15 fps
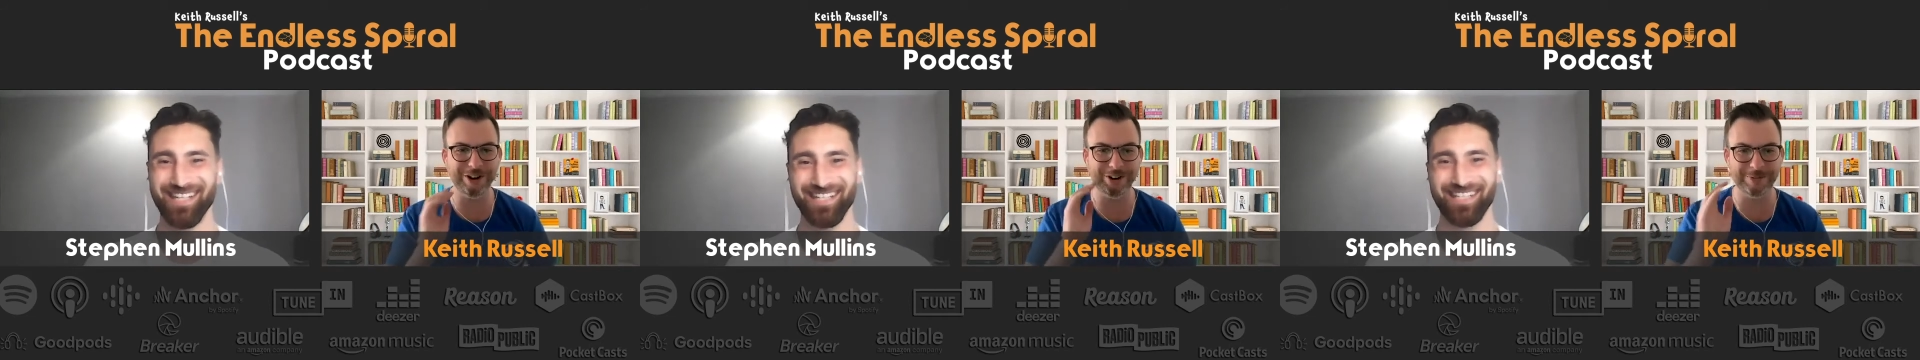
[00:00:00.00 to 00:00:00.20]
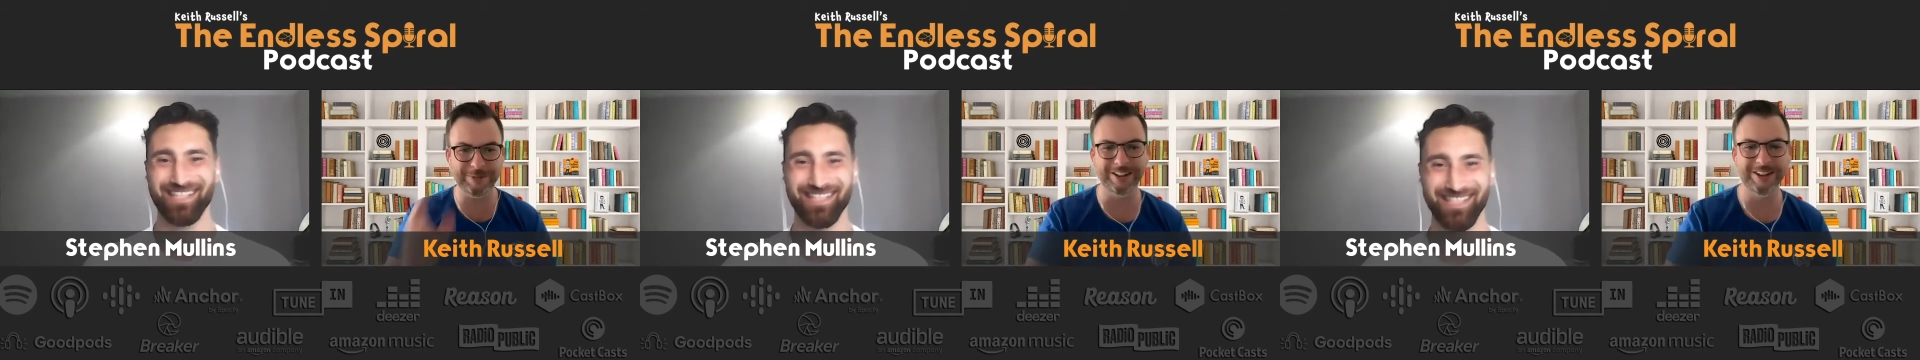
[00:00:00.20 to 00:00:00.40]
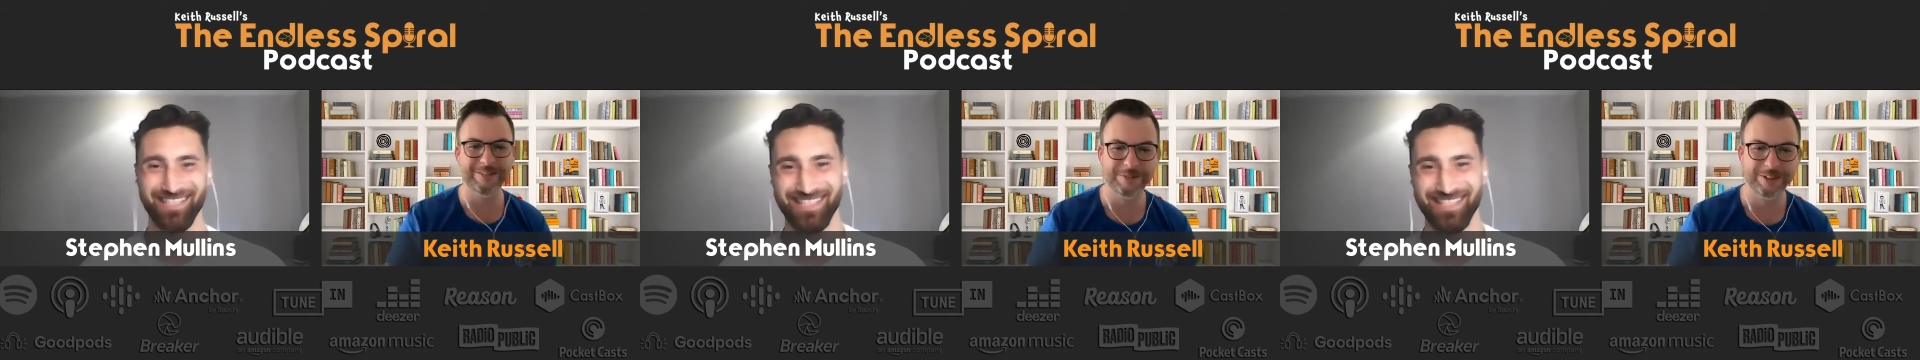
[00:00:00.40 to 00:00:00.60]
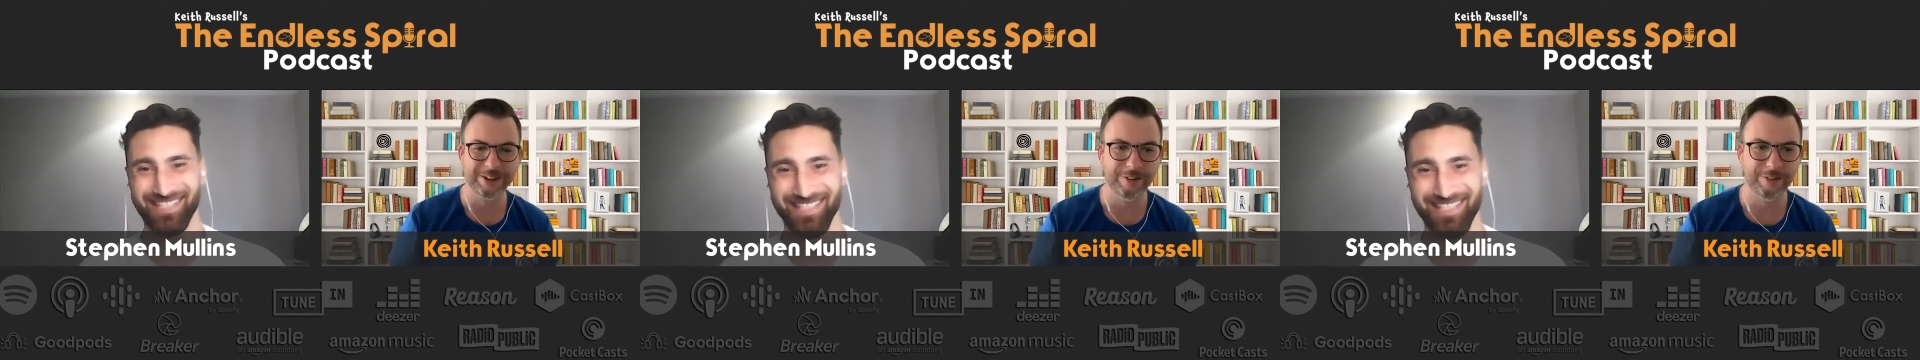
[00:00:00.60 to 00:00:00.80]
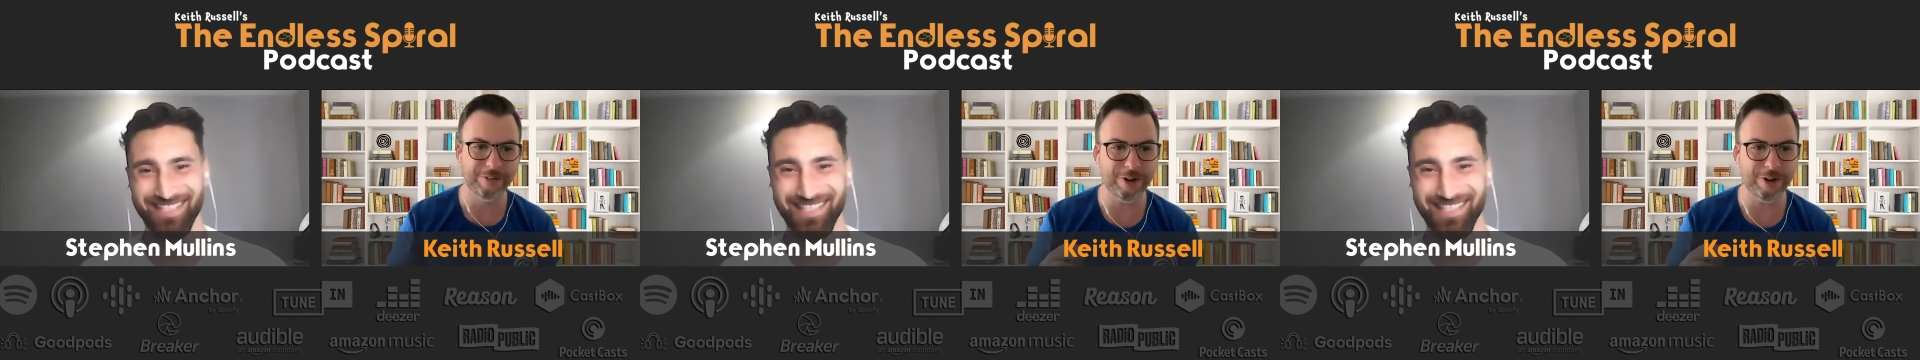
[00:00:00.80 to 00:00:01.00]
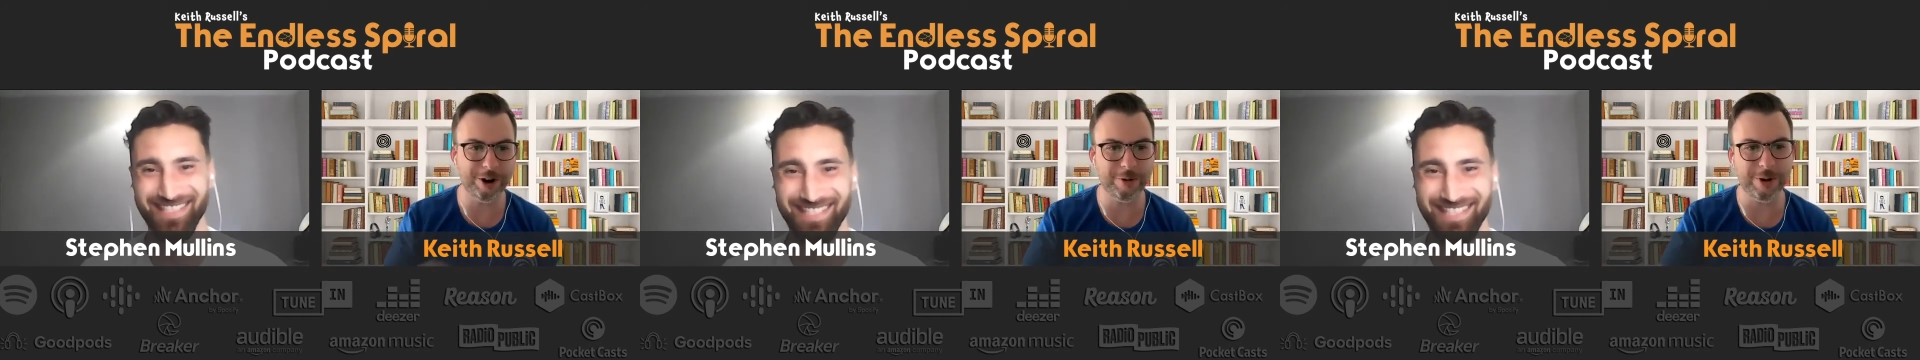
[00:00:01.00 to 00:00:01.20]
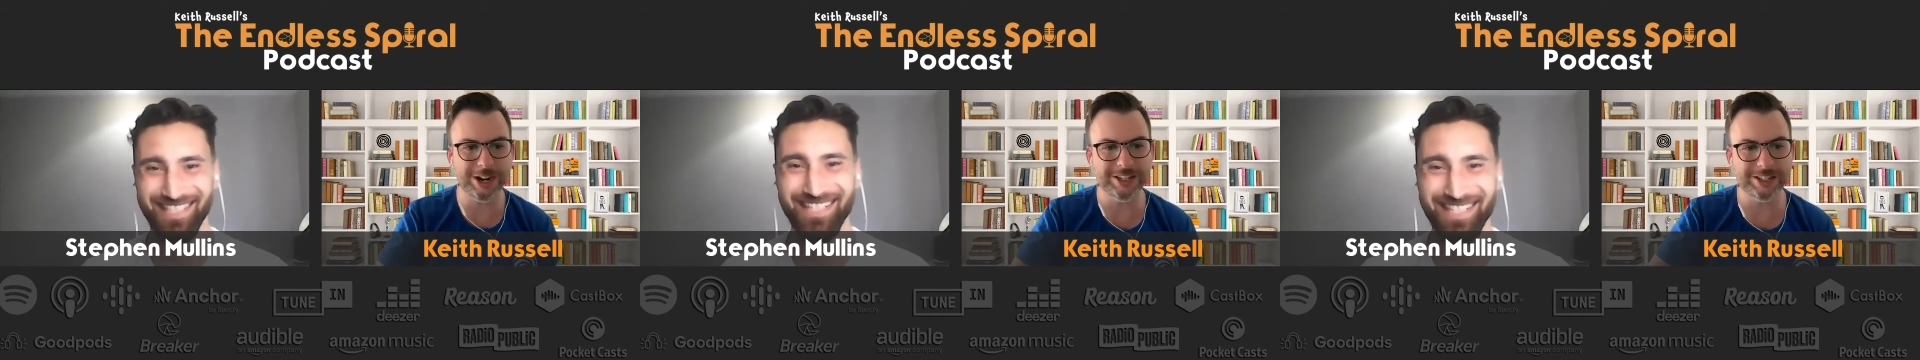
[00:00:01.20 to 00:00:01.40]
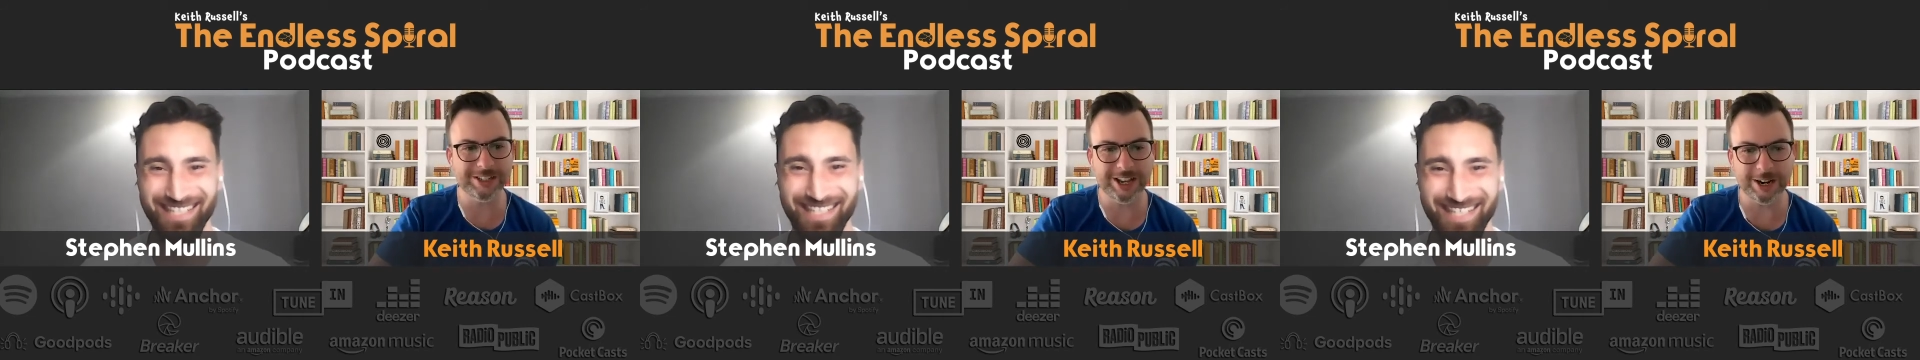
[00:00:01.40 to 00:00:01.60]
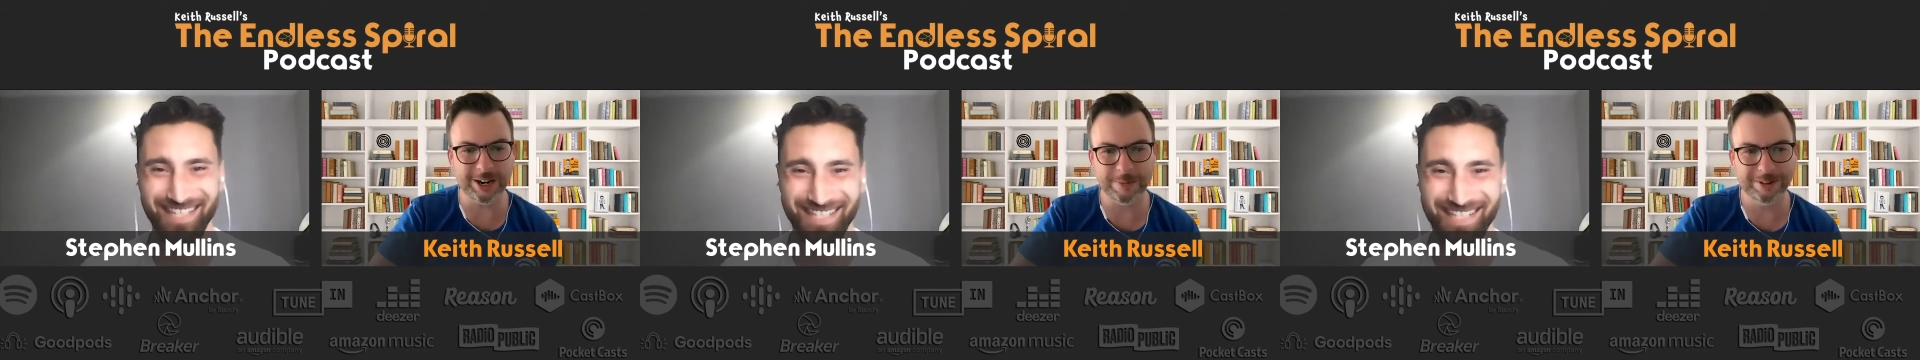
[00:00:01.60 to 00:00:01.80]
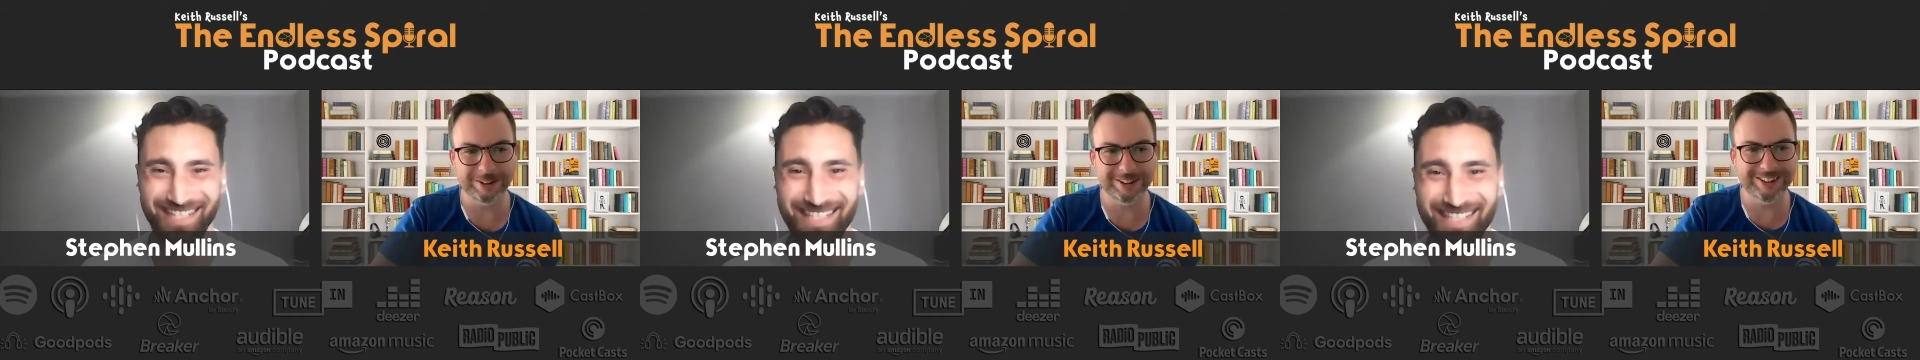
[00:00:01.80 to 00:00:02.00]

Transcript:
Speaker 1: yeah. four questions at them.